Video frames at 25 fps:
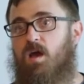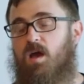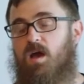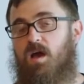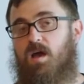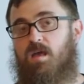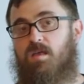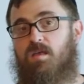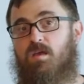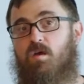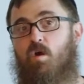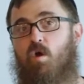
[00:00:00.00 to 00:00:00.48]

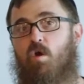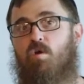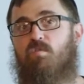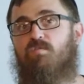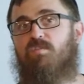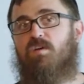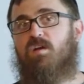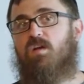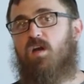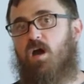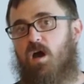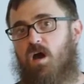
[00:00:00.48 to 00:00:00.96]

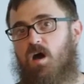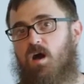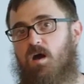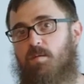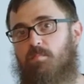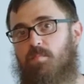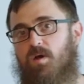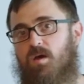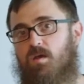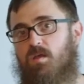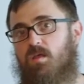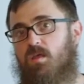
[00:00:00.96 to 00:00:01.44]

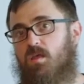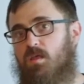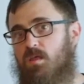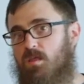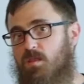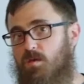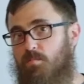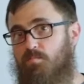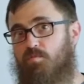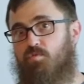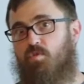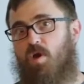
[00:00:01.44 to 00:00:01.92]
overcome
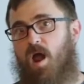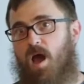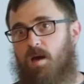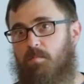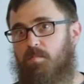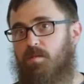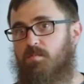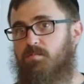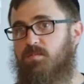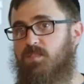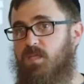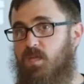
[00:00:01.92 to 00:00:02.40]
the
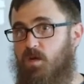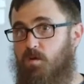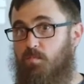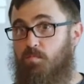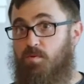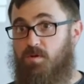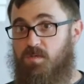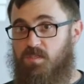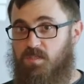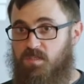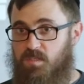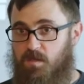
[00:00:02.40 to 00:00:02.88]
problems that are
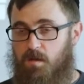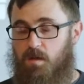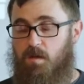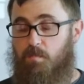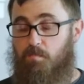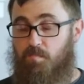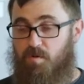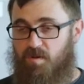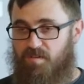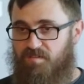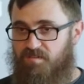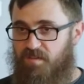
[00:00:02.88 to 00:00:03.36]

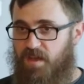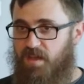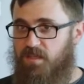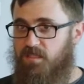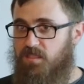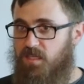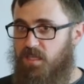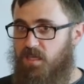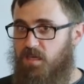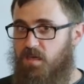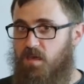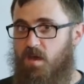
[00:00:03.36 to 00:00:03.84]

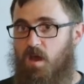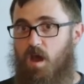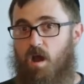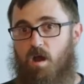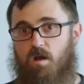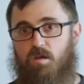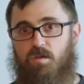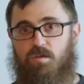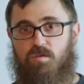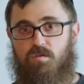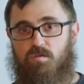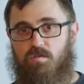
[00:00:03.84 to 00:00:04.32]
preventing
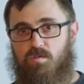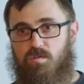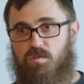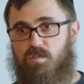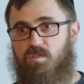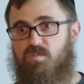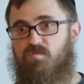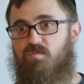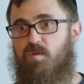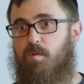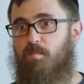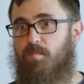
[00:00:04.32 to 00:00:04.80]
our
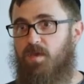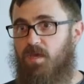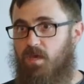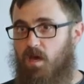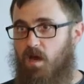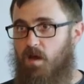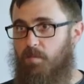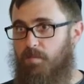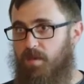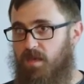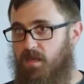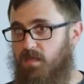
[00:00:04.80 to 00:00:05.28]
users from
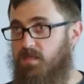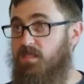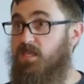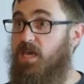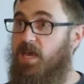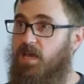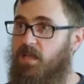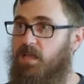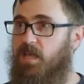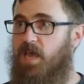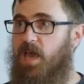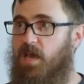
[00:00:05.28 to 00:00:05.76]
becoming
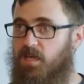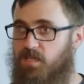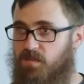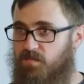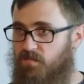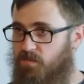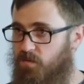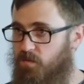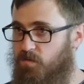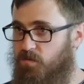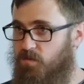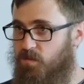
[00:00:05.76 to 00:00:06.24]
daily
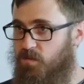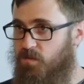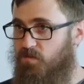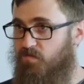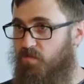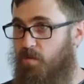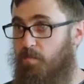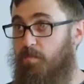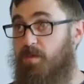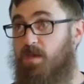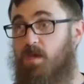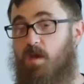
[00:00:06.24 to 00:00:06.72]
active users,
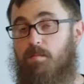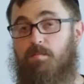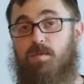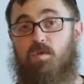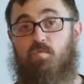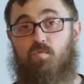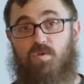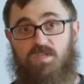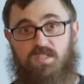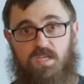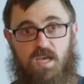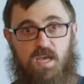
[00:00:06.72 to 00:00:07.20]
from
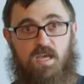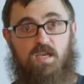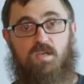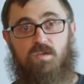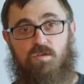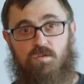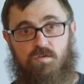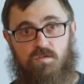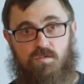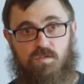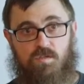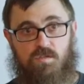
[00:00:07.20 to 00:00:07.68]
becoming retained
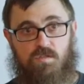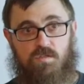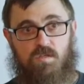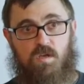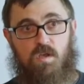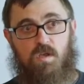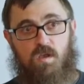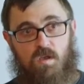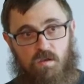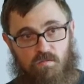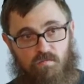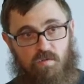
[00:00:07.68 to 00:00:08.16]
users,
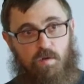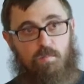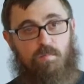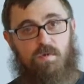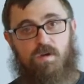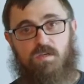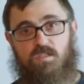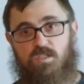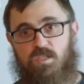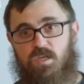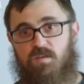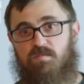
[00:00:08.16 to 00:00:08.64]
from
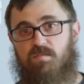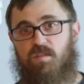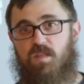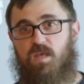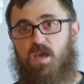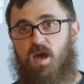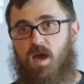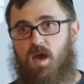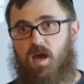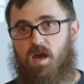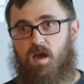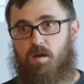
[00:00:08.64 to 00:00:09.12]
achieving
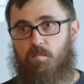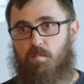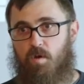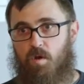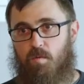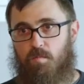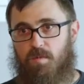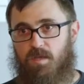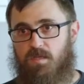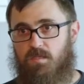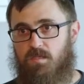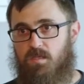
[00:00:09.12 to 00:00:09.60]
the aha
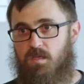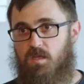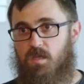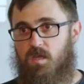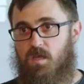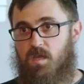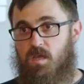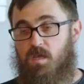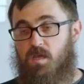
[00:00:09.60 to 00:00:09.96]
moment.